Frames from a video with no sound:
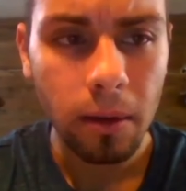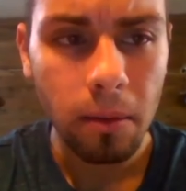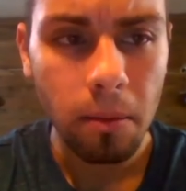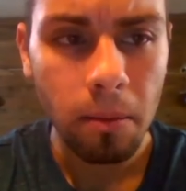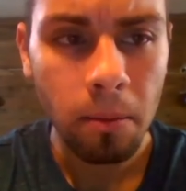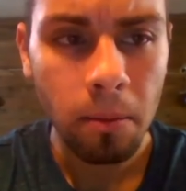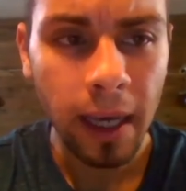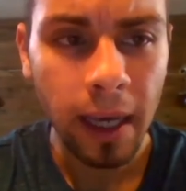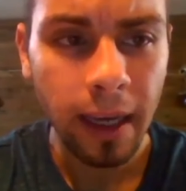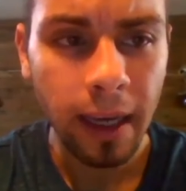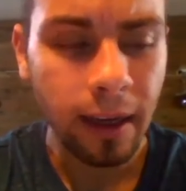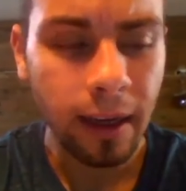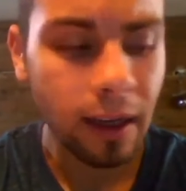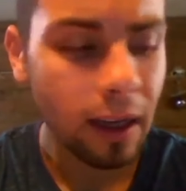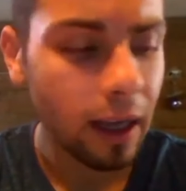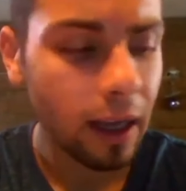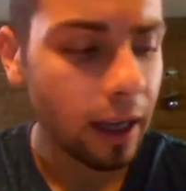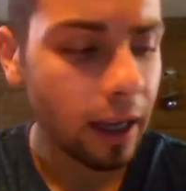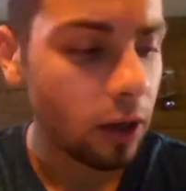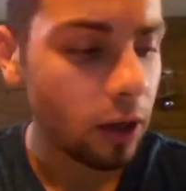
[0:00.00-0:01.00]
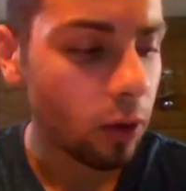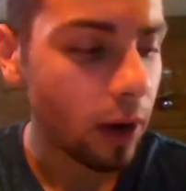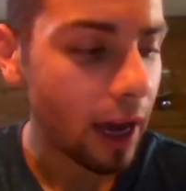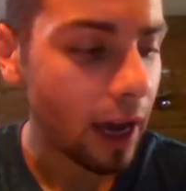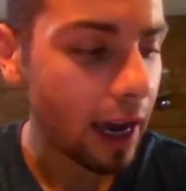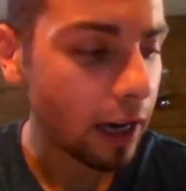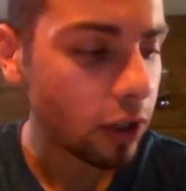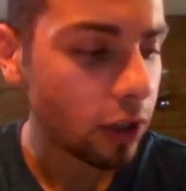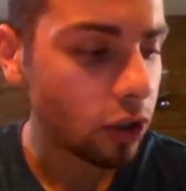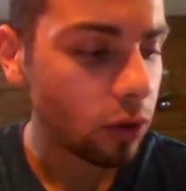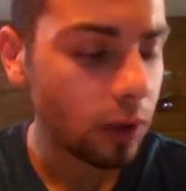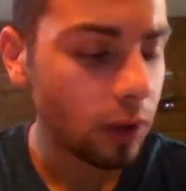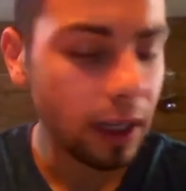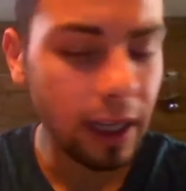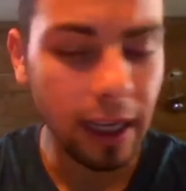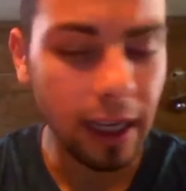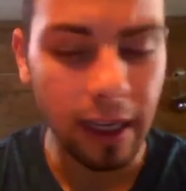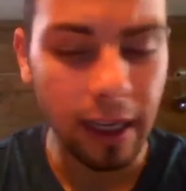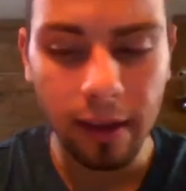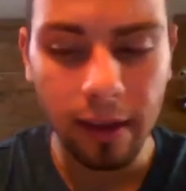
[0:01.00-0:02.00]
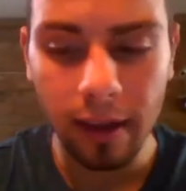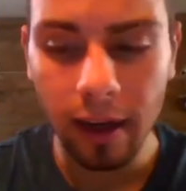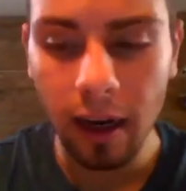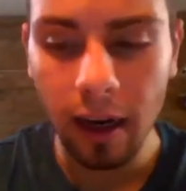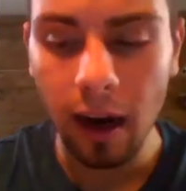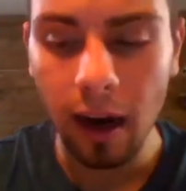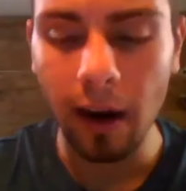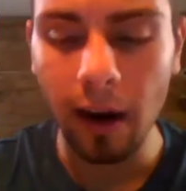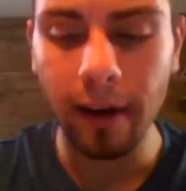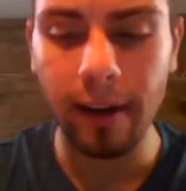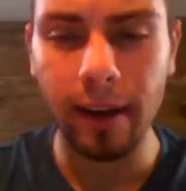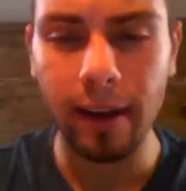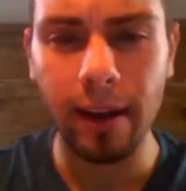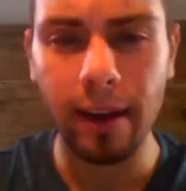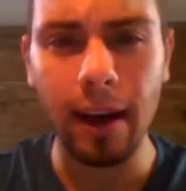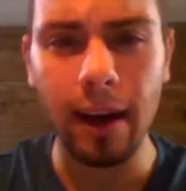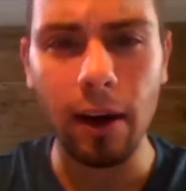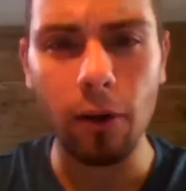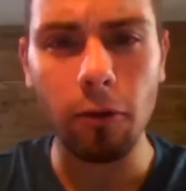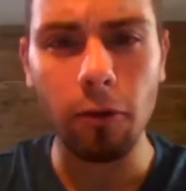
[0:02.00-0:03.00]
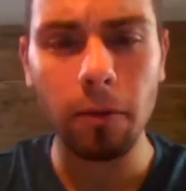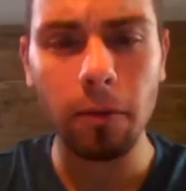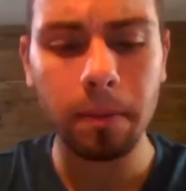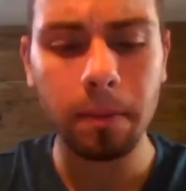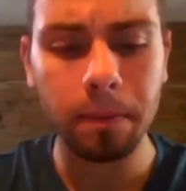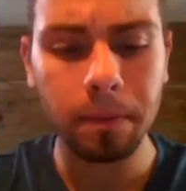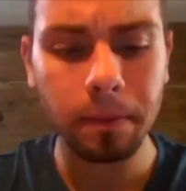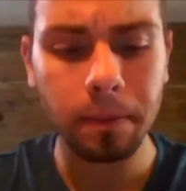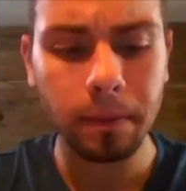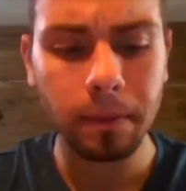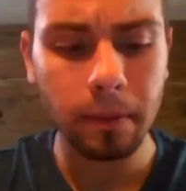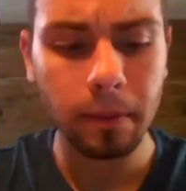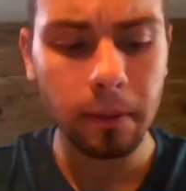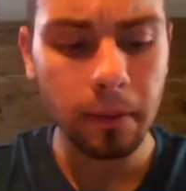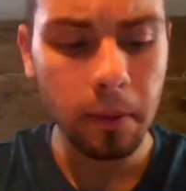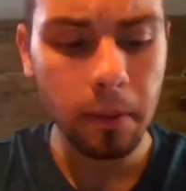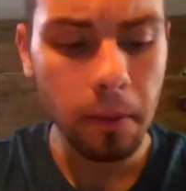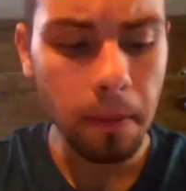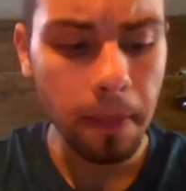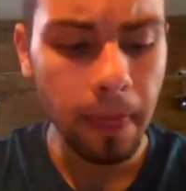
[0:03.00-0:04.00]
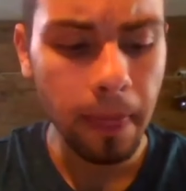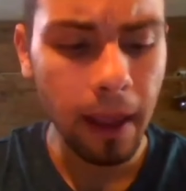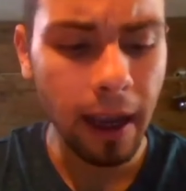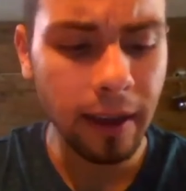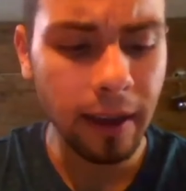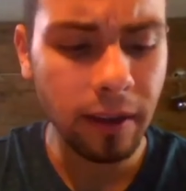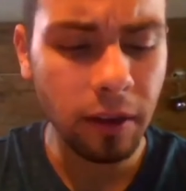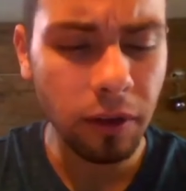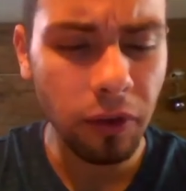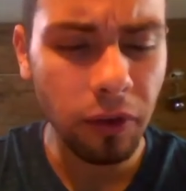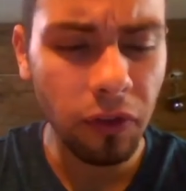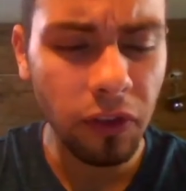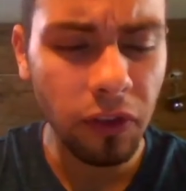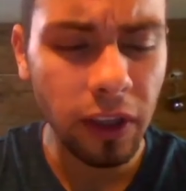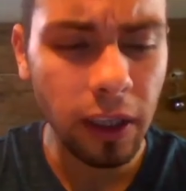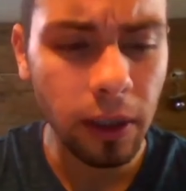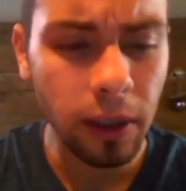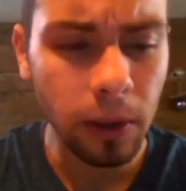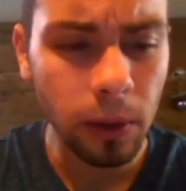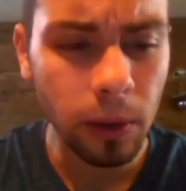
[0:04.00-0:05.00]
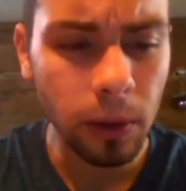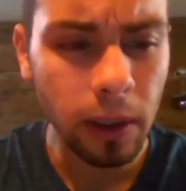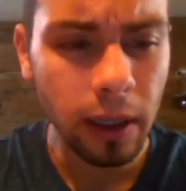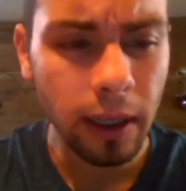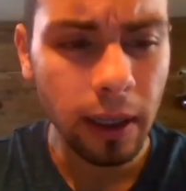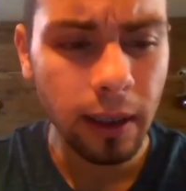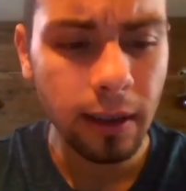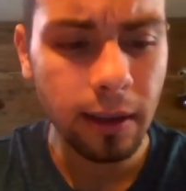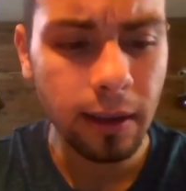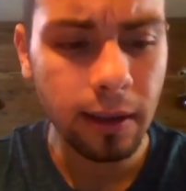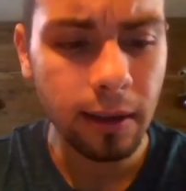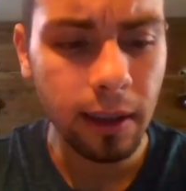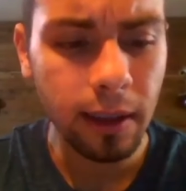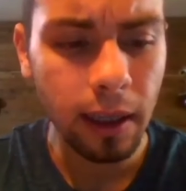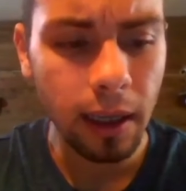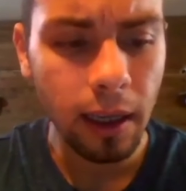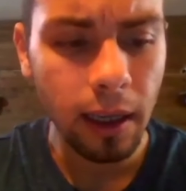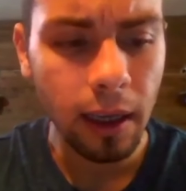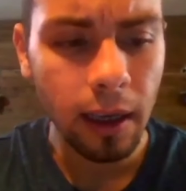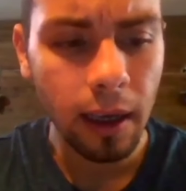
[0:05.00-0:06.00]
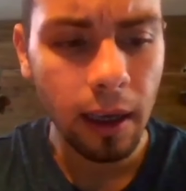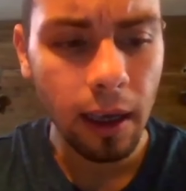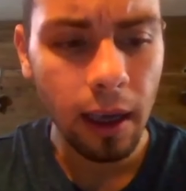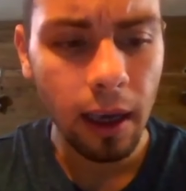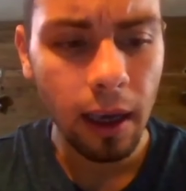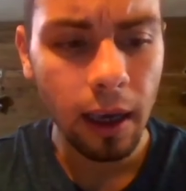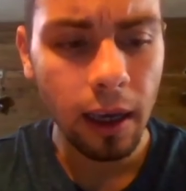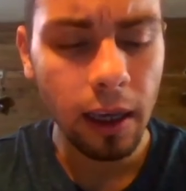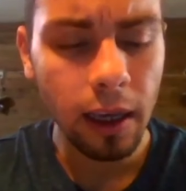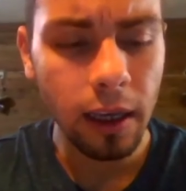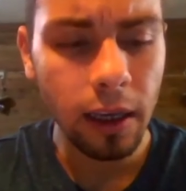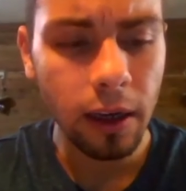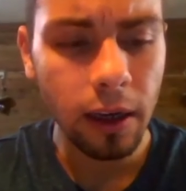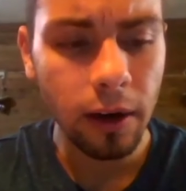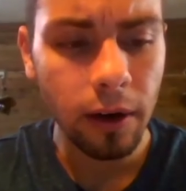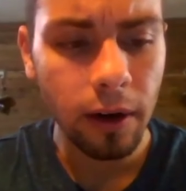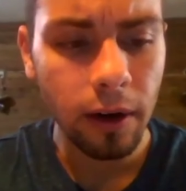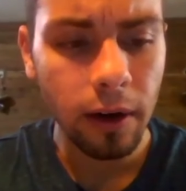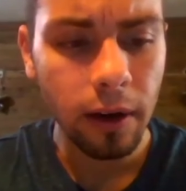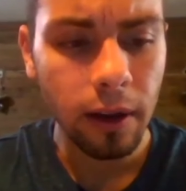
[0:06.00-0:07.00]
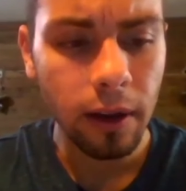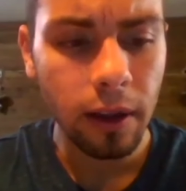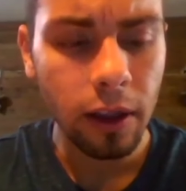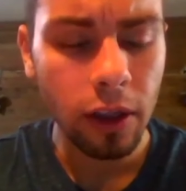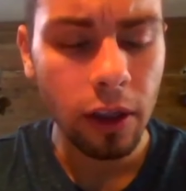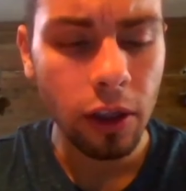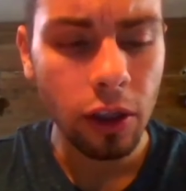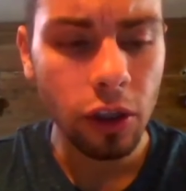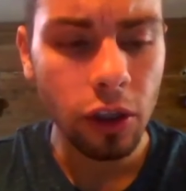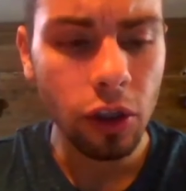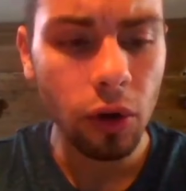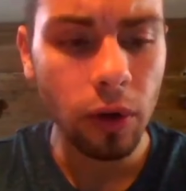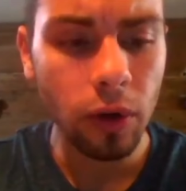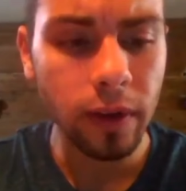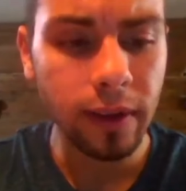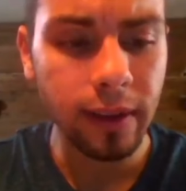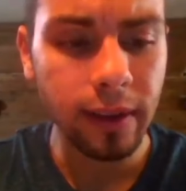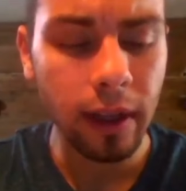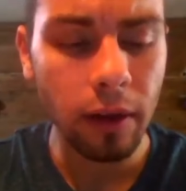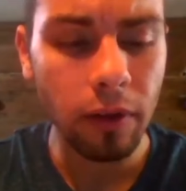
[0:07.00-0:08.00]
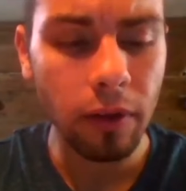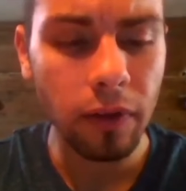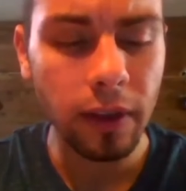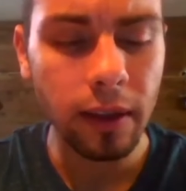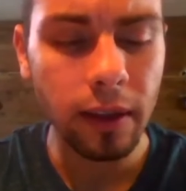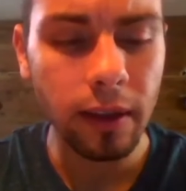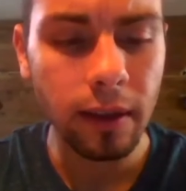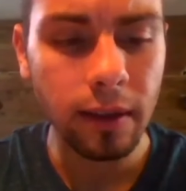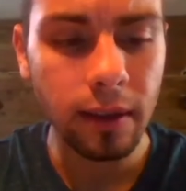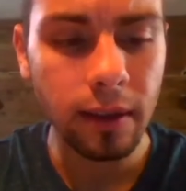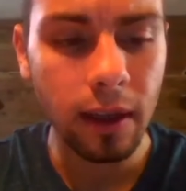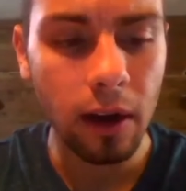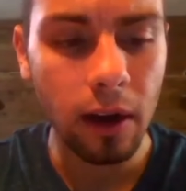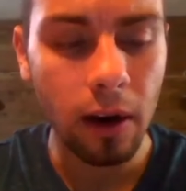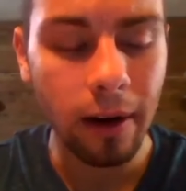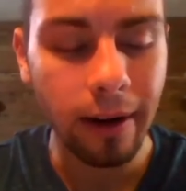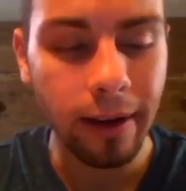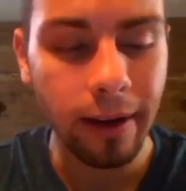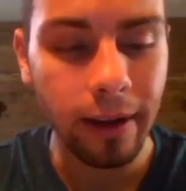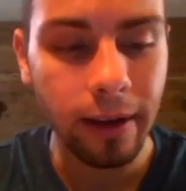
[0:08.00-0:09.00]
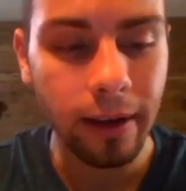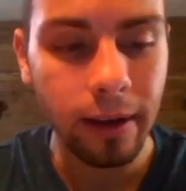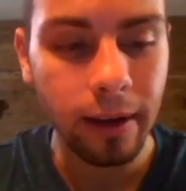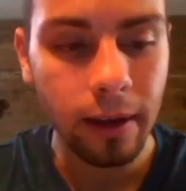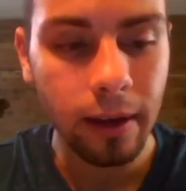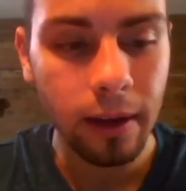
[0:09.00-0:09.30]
Make it like you're actually in the garden now. As you feel, see, hear yourself in this garden